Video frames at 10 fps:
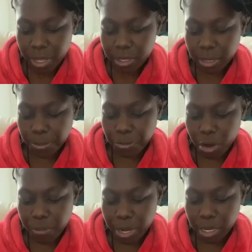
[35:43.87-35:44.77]
So
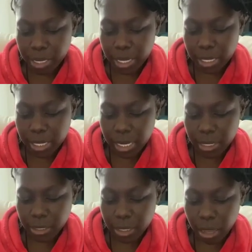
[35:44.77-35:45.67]
perform a good
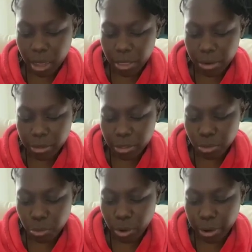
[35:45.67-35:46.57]
deed to others
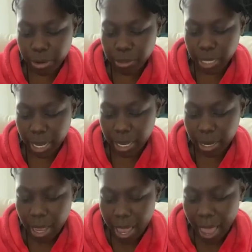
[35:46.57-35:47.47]
through words
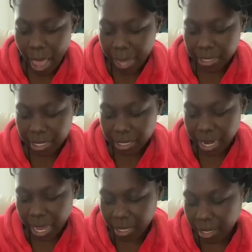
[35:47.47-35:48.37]
and actions
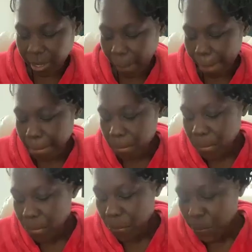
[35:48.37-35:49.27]
daily.
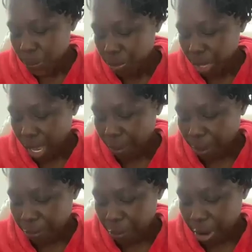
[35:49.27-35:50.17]

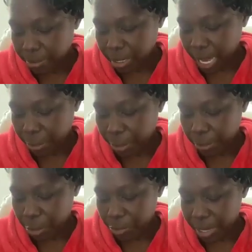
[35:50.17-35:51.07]
Perform sacred
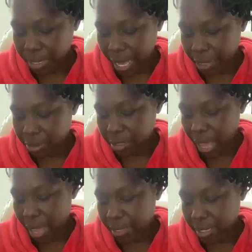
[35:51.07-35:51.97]
movements,
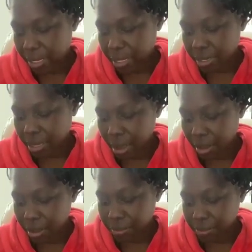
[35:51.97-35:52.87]
exercises,
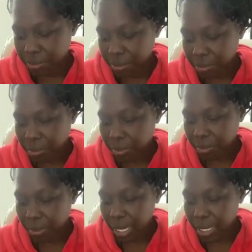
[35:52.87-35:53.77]
and
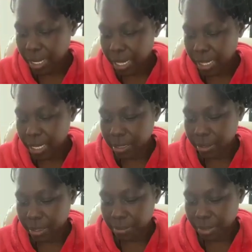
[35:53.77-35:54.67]
these
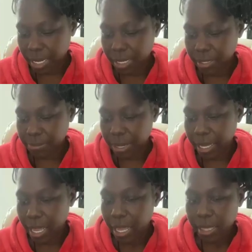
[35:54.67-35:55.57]
are some things,
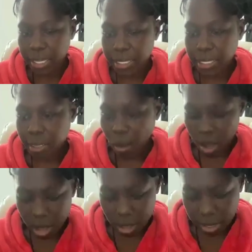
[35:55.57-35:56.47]
but this is
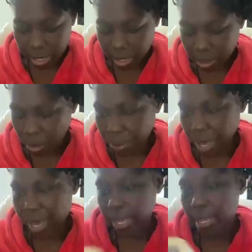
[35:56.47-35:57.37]
on
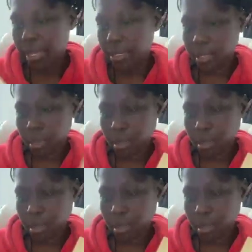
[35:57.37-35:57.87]
page